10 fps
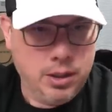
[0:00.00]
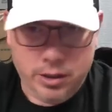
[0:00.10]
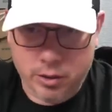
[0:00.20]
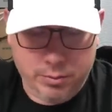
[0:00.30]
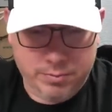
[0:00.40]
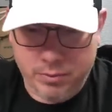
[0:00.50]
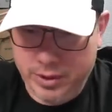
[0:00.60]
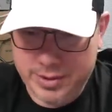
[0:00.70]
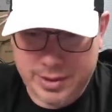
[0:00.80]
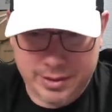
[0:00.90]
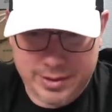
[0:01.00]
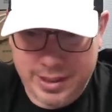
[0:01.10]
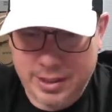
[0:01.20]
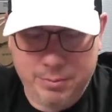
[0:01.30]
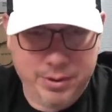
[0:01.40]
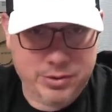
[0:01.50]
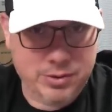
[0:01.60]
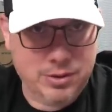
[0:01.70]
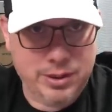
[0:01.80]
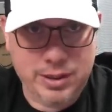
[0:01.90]
You know, listing, taking pictures,
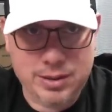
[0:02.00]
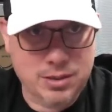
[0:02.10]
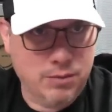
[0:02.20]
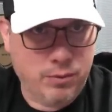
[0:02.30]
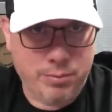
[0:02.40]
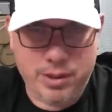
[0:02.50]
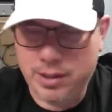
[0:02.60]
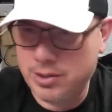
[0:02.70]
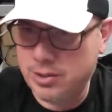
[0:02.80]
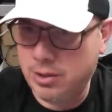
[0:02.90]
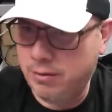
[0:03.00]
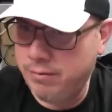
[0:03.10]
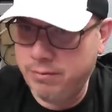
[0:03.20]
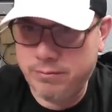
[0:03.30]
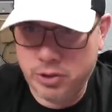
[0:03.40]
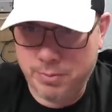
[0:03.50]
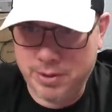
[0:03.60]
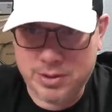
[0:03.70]
cleaning stuff, repairing stuff, shipping